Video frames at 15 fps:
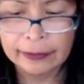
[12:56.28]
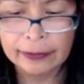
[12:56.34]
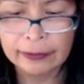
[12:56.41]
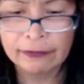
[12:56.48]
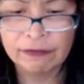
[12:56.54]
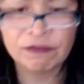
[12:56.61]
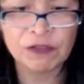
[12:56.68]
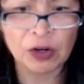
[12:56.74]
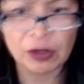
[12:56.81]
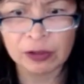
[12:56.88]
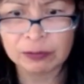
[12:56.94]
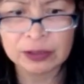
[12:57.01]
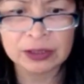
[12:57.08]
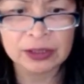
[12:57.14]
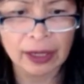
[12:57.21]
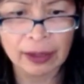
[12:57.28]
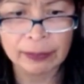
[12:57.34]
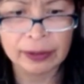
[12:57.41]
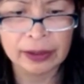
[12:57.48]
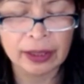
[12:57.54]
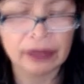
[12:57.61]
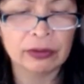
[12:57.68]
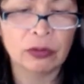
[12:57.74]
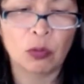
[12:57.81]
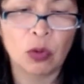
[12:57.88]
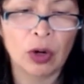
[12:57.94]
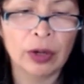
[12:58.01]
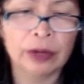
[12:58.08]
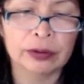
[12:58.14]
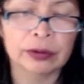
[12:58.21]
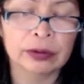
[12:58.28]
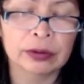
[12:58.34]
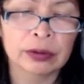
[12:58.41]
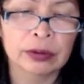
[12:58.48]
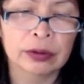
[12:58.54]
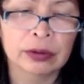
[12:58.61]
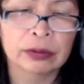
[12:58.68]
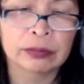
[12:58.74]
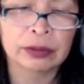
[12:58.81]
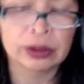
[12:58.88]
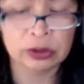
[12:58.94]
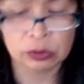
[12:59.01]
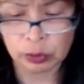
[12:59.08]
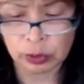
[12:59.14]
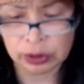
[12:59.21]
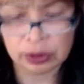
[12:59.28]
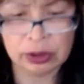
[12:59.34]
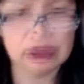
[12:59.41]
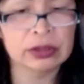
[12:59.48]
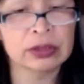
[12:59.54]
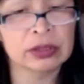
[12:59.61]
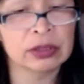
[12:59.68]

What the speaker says: farm salmon out of the water, because what it does is it